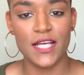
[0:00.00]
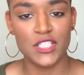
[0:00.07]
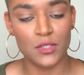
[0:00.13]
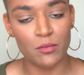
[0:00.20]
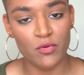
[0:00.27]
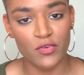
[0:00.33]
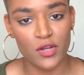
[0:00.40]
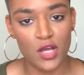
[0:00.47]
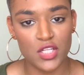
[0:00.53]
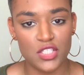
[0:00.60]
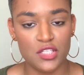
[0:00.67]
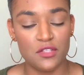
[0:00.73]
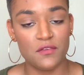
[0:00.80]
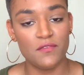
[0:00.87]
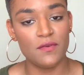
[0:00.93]
guys, so moving
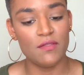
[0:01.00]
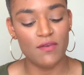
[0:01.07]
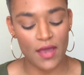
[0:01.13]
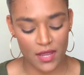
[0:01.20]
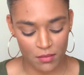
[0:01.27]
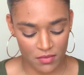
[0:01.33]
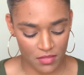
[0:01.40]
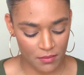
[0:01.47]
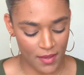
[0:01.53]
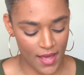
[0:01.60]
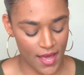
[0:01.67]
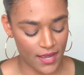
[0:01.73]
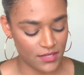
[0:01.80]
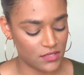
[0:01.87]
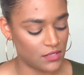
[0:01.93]
on to the 5th item in the
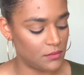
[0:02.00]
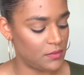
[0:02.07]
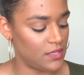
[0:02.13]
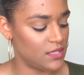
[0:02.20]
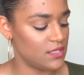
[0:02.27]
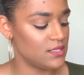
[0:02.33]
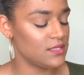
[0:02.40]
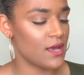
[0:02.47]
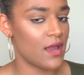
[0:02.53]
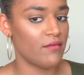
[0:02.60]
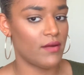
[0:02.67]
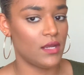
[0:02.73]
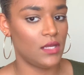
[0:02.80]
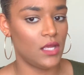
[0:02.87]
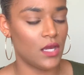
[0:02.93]
bag is gonna be this
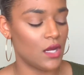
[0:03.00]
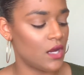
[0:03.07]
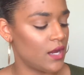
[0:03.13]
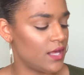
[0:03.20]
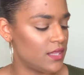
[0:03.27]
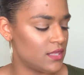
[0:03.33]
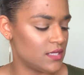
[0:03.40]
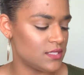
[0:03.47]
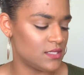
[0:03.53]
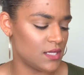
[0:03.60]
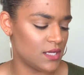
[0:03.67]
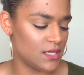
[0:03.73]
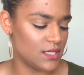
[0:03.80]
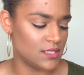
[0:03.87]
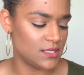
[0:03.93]
guy right here. And this
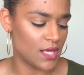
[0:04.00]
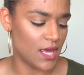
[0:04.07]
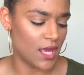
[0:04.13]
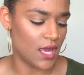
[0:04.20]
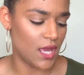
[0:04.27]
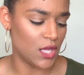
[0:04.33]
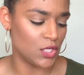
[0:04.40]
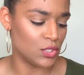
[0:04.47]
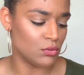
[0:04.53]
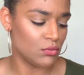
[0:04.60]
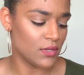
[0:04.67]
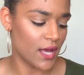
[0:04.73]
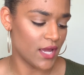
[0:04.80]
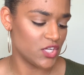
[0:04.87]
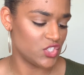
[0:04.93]
is a
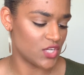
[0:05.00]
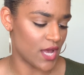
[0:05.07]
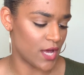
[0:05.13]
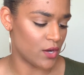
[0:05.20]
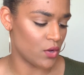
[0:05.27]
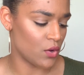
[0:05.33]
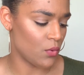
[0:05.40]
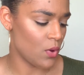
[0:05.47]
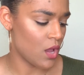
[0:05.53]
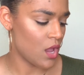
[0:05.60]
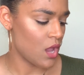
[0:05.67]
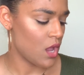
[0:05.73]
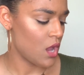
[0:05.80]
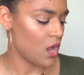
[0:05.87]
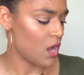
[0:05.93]
nude eyeshadow
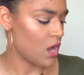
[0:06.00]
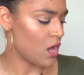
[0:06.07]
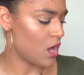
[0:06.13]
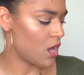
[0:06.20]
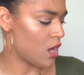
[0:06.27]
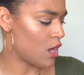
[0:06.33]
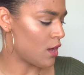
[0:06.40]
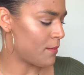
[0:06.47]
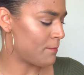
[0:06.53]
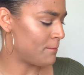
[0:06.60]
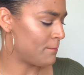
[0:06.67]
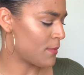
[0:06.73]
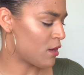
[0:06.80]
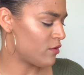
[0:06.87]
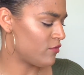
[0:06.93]

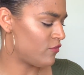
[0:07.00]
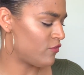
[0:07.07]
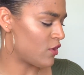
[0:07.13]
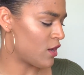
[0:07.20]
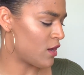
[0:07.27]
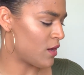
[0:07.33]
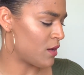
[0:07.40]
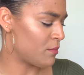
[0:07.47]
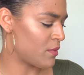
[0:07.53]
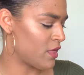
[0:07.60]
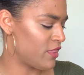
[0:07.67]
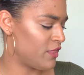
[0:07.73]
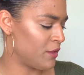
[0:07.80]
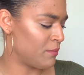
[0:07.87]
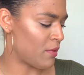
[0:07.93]

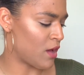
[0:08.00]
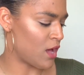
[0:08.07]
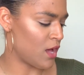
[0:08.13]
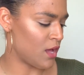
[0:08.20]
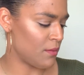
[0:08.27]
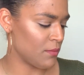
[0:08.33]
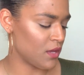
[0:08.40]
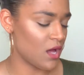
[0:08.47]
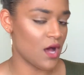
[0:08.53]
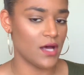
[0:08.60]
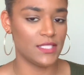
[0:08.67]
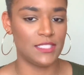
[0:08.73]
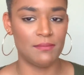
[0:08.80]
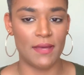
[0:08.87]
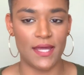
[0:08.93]
from The Balm
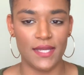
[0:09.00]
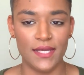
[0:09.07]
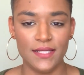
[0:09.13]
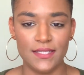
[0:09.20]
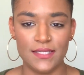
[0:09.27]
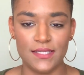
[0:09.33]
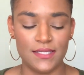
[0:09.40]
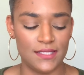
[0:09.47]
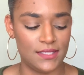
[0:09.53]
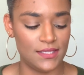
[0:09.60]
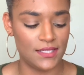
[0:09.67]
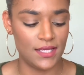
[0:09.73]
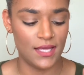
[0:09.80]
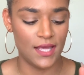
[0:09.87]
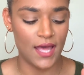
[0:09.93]
Cosmetics.
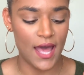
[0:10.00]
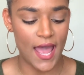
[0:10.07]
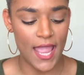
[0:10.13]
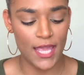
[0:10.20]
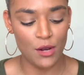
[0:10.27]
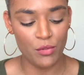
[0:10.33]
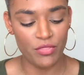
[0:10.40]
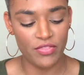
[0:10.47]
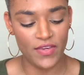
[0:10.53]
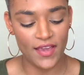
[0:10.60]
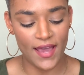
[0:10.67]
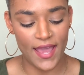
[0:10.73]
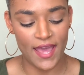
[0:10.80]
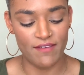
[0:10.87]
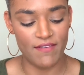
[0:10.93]
I don't
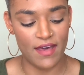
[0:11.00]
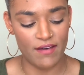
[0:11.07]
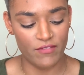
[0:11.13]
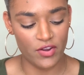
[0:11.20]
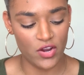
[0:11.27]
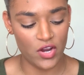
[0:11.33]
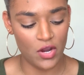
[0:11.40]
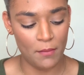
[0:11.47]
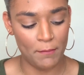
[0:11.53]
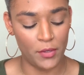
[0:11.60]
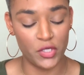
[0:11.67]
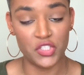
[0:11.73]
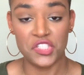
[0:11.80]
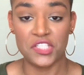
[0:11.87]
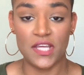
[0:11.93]
think I have ever
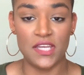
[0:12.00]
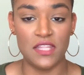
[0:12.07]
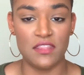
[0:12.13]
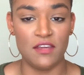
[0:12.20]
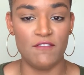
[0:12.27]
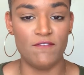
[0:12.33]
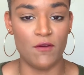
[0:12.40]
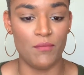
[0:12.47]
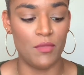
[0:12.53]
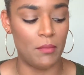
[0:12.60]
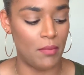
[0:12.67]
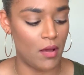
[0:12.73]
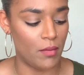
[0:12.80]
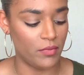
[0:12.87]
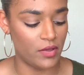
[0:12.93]
purchased anything from The
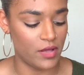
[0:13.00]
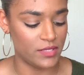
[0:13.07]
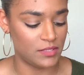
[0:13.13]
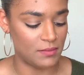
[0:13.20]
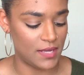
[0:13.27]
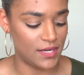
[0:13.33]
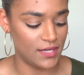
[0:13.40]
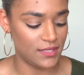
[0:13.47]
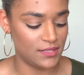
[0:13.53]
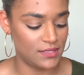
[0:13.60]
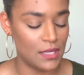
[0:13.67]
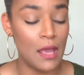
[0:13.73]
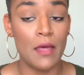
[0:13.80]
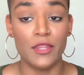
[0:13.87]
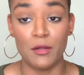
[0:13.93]
Balm Cosmetics.
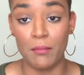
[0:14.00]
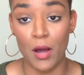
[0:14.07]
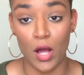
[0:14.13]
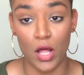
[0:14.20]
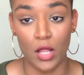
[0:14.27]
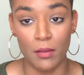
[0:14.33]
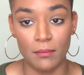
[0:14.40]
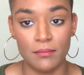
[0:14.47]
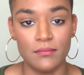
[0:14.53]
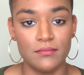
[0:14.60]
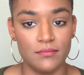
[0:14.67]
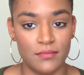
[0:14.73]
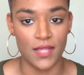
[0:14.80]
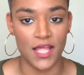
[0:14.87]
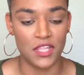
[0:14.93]
The Balm,
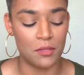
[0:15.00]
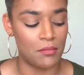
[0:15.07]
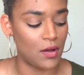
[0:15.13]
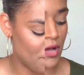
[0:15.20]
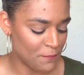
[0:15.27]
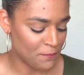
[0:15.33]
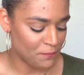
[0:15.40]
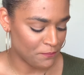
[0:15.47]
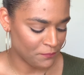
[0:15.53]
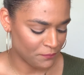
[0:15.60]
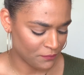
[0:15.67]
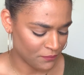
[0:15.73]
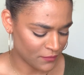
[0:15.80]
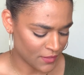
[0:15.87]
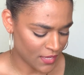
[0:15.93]
not The Balm.
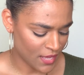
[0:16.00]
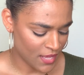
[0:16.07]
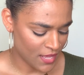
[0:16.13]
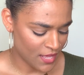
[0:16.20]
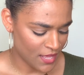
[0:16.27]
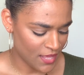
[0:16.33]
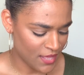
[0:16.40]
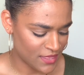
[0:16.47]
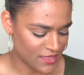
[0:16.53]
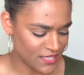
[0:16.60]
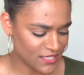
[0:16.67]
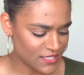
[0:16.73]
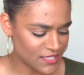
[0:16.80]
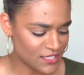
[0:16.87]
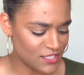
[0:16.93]

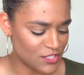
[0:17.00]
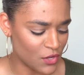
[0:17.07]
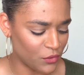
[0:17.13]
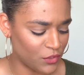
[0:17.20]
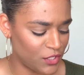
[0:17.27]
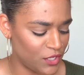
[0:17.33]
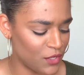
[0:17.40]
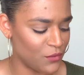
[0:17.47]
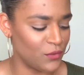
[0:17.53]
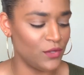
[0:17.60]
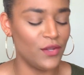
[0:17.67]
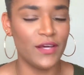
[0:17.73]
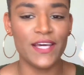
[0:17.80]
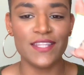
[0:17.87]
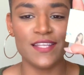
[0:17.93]
This is so cute.
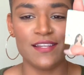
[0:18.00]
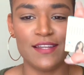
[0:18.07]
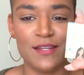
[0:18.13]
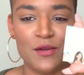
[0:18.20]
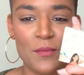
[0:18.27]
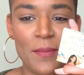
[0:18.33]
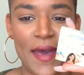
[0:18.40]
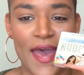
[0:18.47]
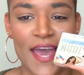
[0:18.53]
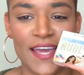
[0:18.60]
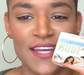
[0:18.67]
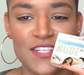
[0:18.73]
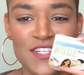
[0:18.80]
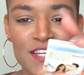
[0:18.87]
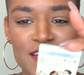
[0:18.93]
Look at the little
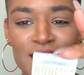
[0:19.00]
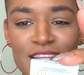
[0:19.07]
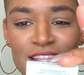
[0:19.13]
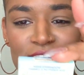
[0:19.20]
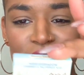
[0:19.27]
packaging